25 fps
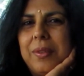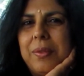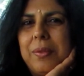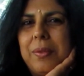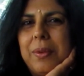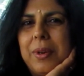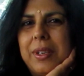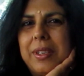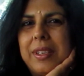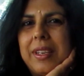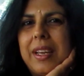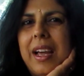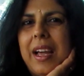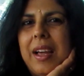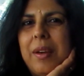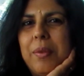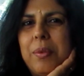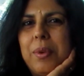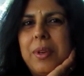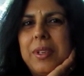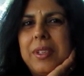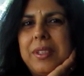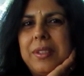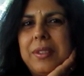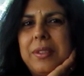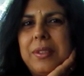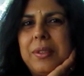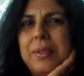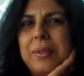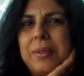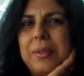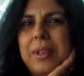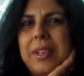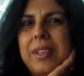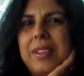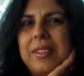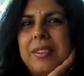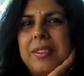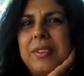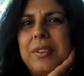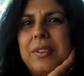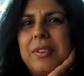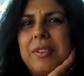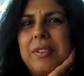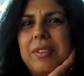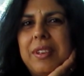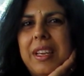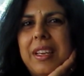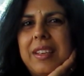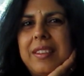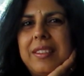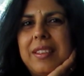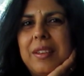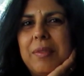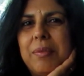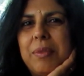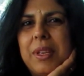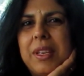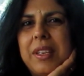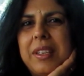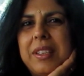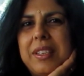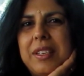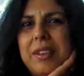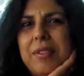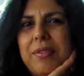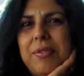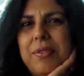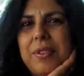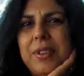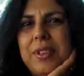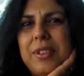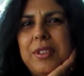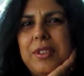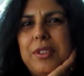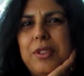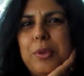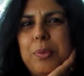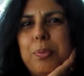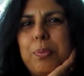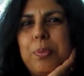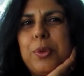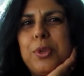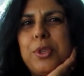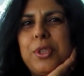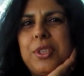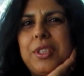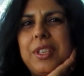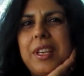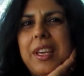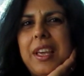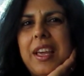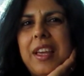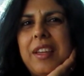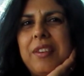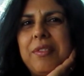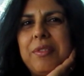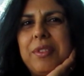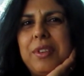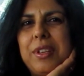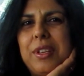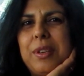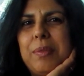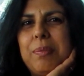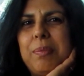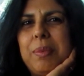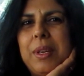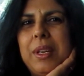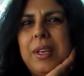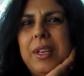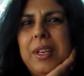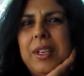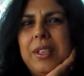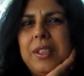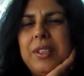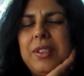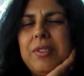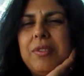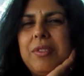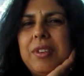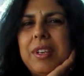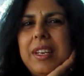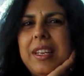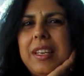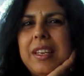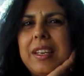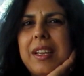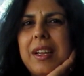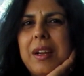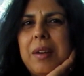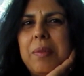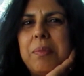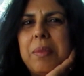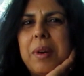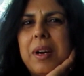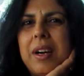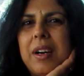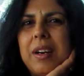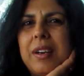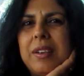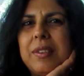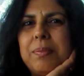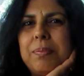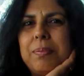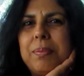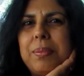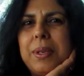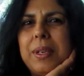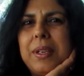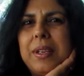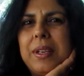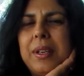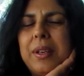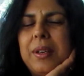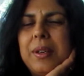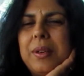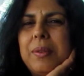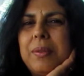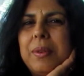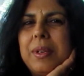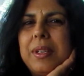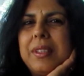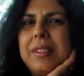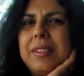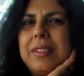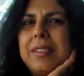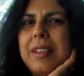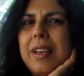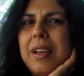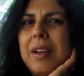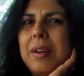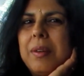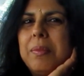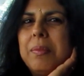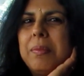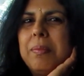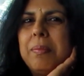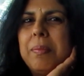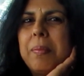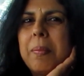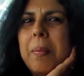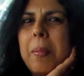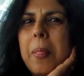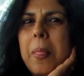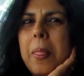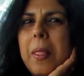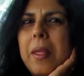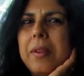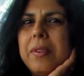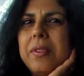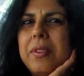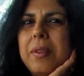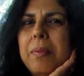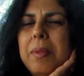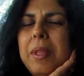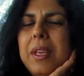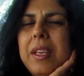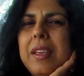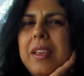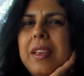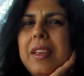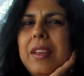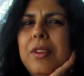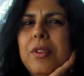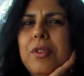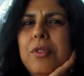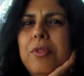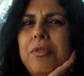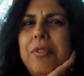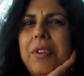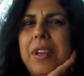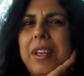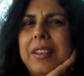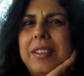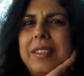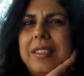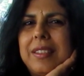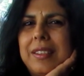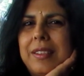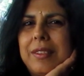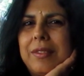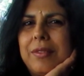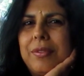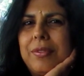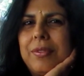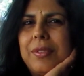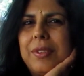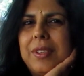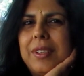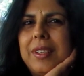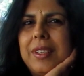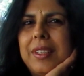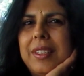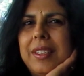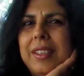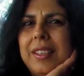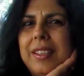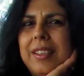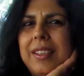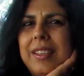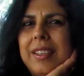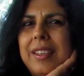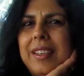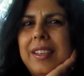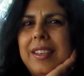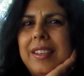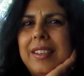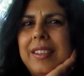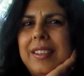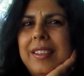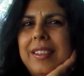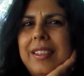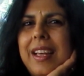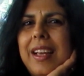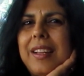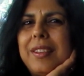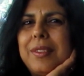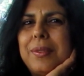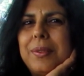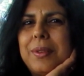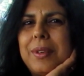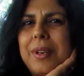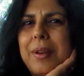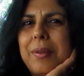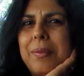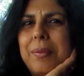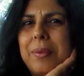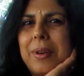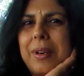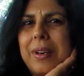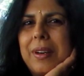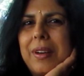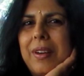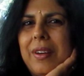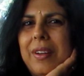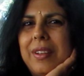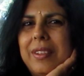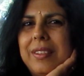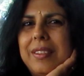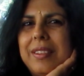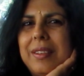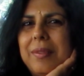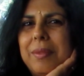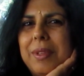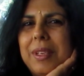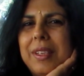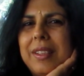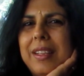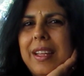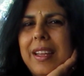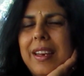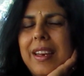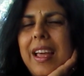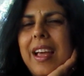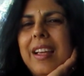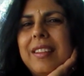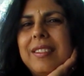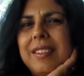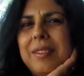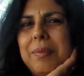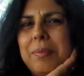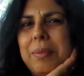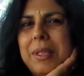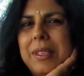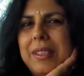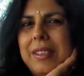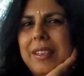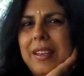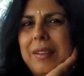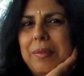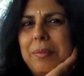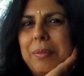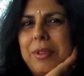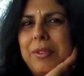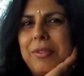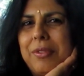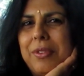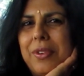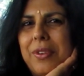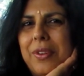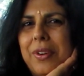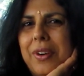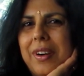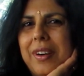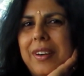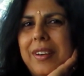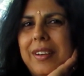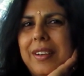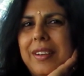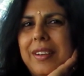what I want to do is to create something different, to push the envelope, to really come up with something innovative. And that's what I work on, something that hasn't been done before.